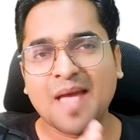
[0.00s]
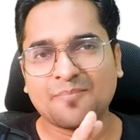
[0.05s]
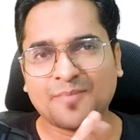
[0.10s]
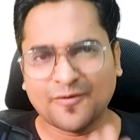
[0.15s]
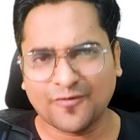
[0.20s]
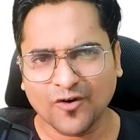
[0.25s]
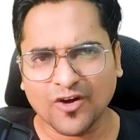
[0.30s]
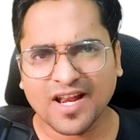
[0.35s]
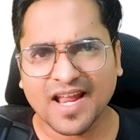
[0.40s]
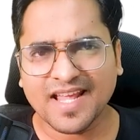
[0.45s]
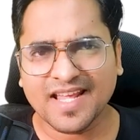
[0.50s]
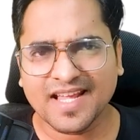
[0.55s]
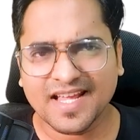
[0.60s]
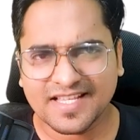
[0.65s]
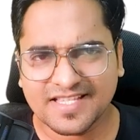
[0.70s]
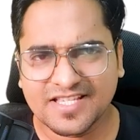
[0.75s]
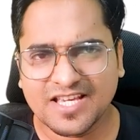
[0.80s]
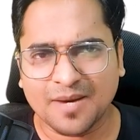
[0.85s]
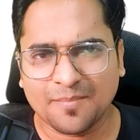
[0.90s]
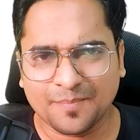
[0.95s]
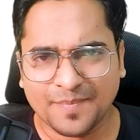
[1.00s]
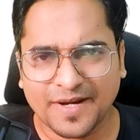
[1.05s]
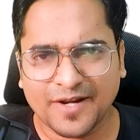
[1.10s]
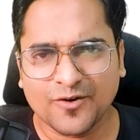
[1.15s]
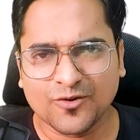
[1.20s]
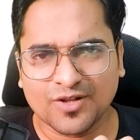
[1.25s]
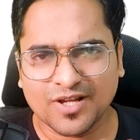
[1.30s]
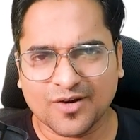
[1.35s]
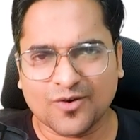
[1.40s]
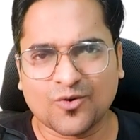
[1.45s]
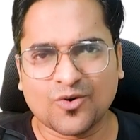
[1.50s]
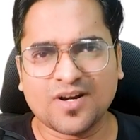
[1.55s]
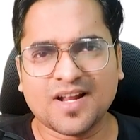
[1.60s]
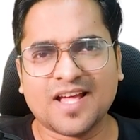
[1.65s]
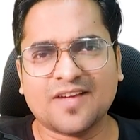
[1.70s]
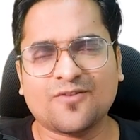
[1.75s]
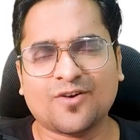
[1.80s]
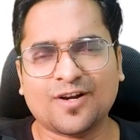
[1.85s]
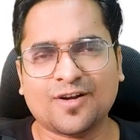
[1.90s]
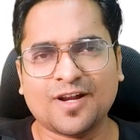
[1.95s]
Before I jump into the code,
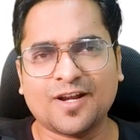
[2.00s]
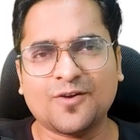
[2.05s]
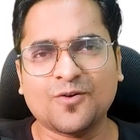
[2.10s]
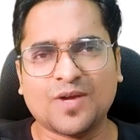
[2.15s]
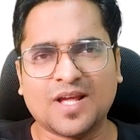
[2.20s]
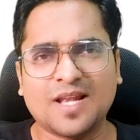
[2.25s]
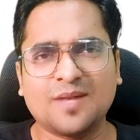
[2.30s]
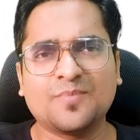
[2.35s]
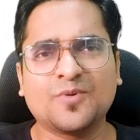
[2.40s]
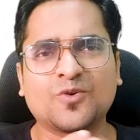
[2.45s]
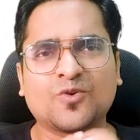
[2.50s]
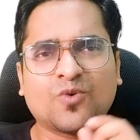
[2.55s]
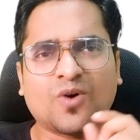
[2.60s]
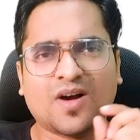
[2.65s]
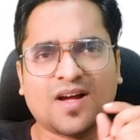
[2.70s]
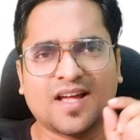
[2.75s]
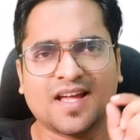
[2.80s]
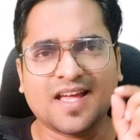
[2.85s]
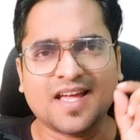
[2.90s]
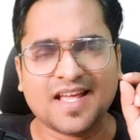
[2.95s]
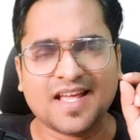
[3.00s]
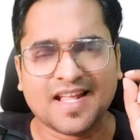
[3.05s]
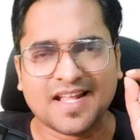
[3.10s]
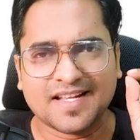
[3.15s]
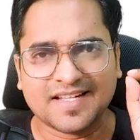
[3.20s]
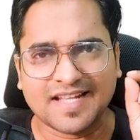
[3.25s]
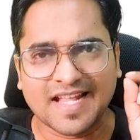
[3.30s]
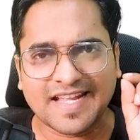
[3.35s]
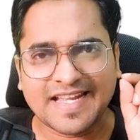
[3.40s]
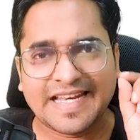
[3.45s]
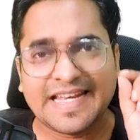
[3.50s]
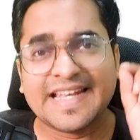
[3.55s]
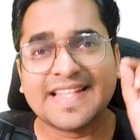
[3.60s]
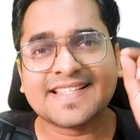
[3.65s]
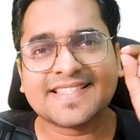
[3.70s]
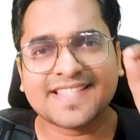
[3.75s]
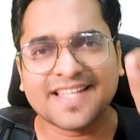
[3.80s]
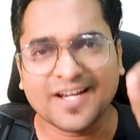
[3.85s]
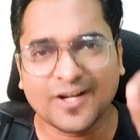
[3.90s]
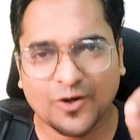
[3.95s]
I wanted to help you to like
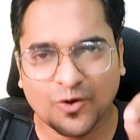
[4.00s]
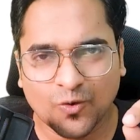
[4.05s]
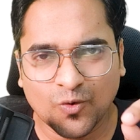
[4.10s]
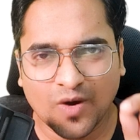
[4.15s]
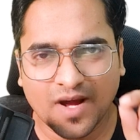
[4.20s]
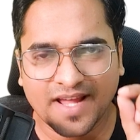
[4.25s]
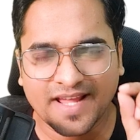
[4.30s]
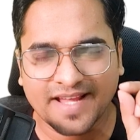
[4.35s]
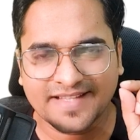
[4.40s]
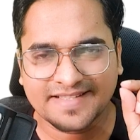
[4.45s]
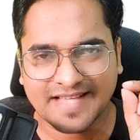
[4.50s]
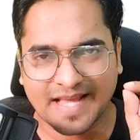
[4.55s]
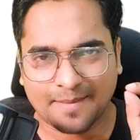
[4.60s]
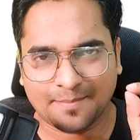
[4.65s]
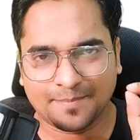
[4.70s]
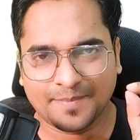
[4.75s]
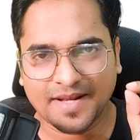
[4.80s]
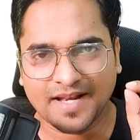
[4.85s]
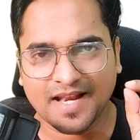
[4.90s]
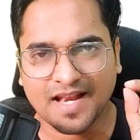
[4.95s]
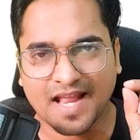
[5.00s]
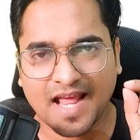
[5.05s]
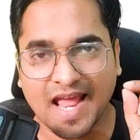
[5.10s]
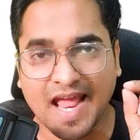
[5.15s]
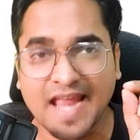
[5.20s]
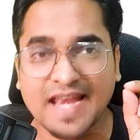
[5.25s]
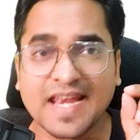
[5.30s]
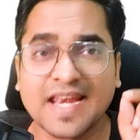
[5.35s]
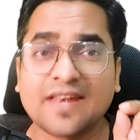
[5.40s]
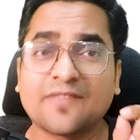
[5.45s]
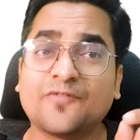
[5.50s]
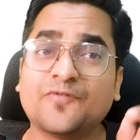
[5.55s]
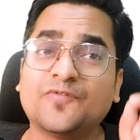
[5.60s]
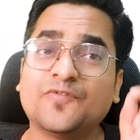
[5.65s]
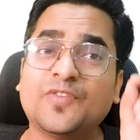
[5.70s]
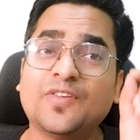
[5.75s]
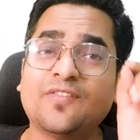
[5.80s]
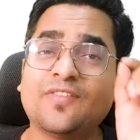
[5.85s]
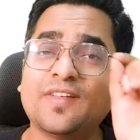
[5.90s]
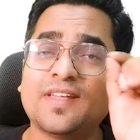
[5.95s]
listen to an example and
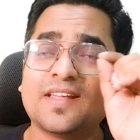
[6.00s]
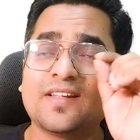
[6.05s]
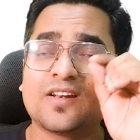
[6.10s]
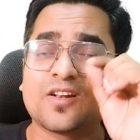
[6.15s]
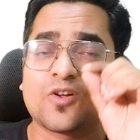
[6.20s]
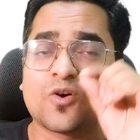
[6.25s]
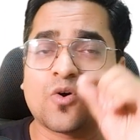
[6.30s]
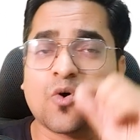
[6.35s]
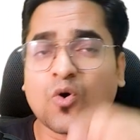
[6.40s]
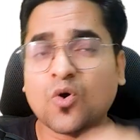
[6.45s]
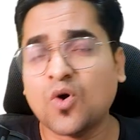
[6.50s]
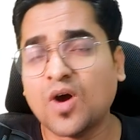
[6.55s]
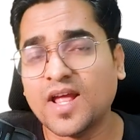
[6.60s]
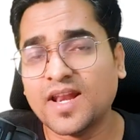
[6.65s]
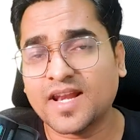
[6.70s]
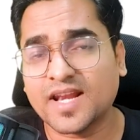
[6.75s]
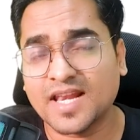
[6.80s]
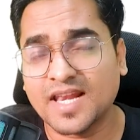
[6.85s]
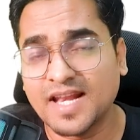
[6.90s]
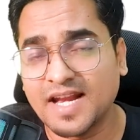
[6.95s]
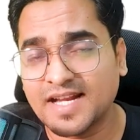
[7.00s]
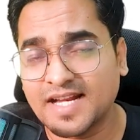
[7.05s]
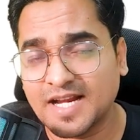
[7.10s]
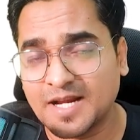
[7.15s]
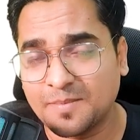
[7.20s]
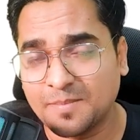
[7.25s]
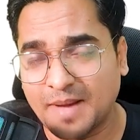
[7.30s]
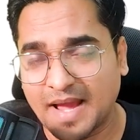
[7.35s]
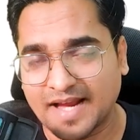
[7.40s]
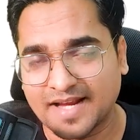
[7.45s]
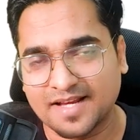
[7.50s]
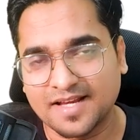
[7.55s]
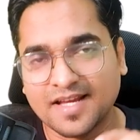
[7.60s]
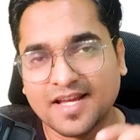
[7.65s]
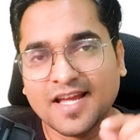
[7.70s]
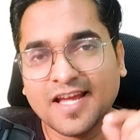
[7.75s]
we will go and relate it back.